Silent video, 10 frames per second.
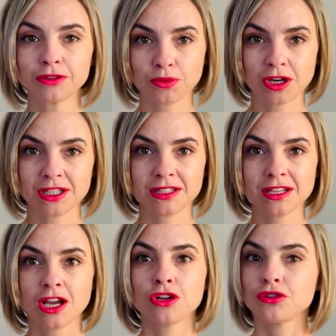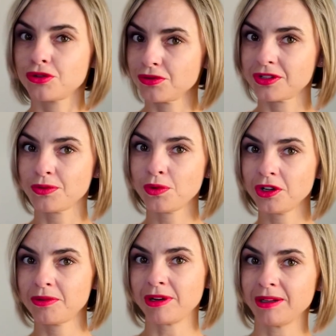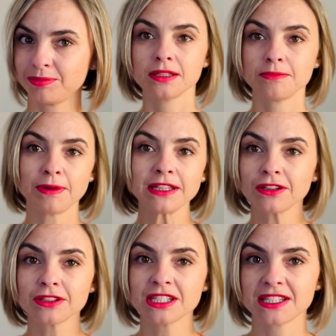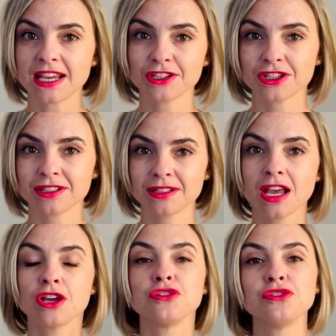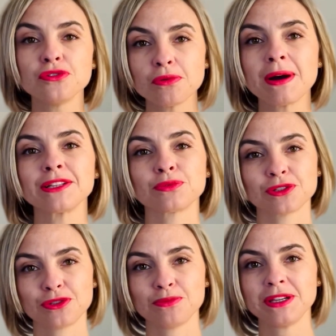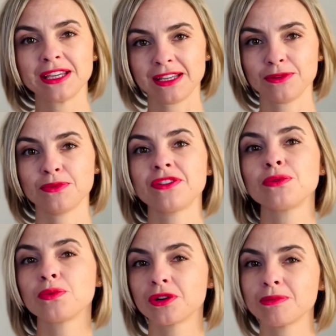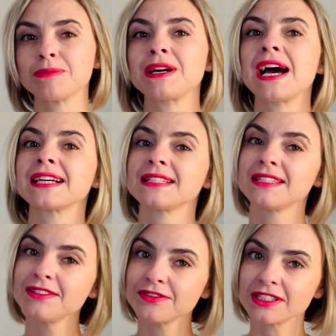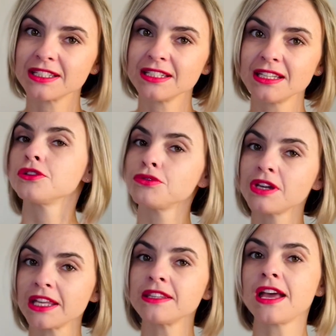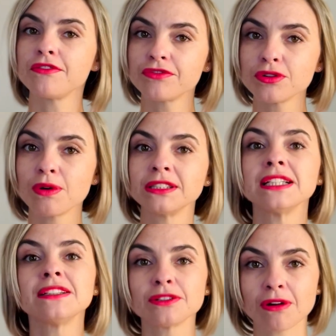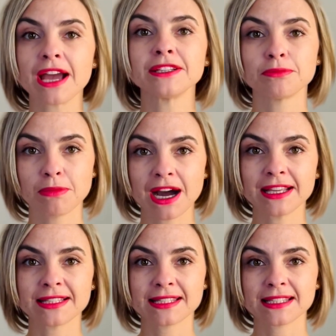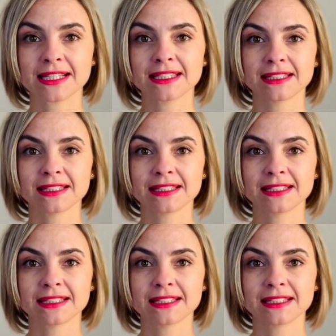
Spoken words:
1, choose a warm-up. Depending on the session, you might want to begin with a warm-up activity to get everyone in the right mindset.